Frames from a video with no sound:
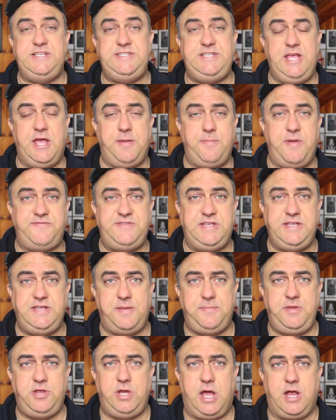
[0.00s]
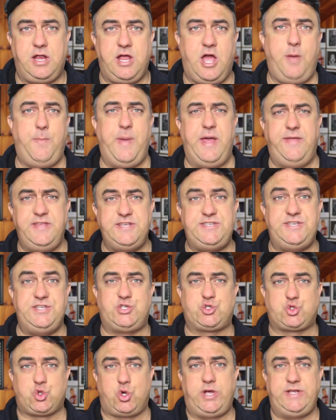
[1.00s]
T M F T W dot com, and this
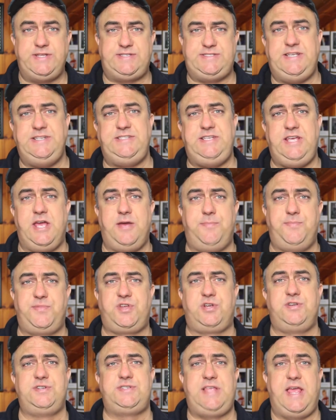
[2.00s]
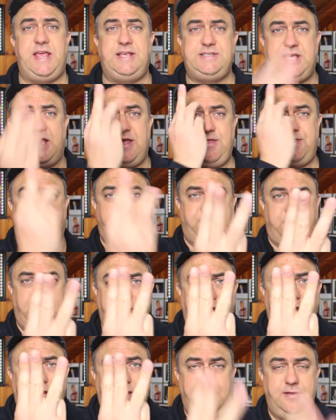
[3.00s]
is Troy's T T M Thursdays at
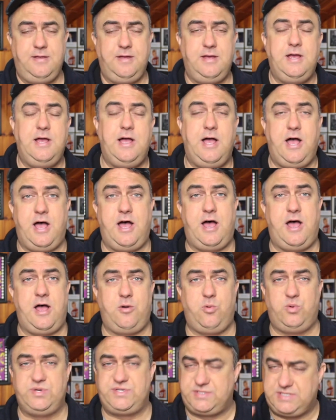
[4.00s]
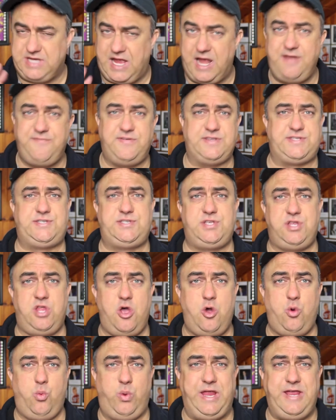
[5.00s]
three. Uh, was kind of a
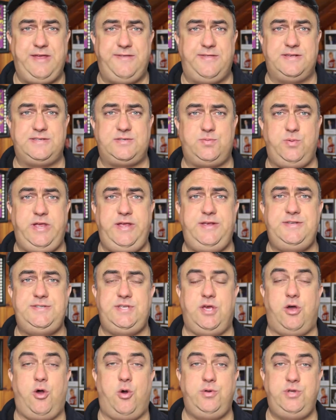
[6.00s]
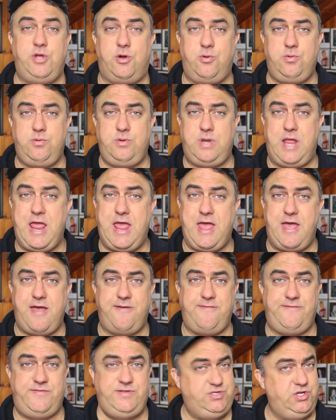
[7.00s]
slow week this week, so don't
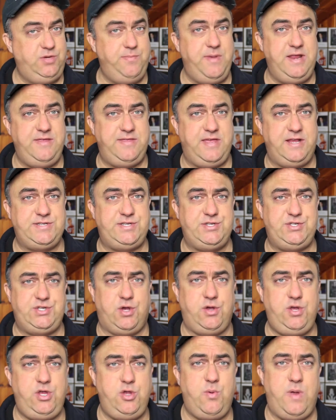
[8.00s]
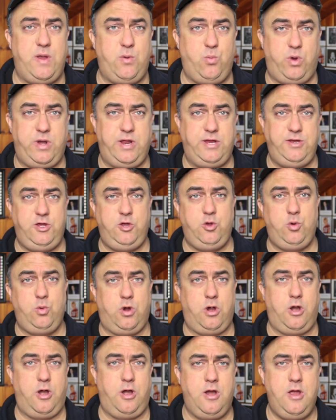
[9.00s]
have too many things to show you, and what I do
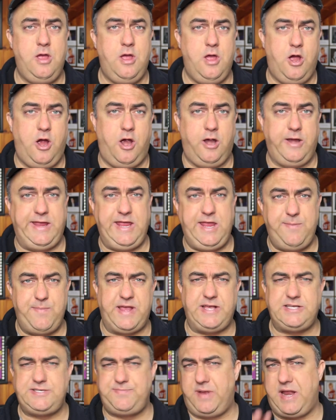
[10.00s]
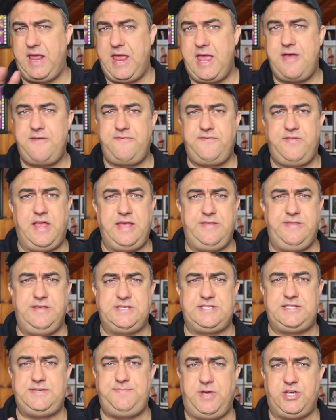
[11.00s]
are, are eBays, but I have like
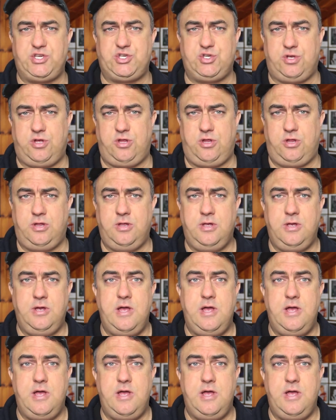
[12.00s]
this special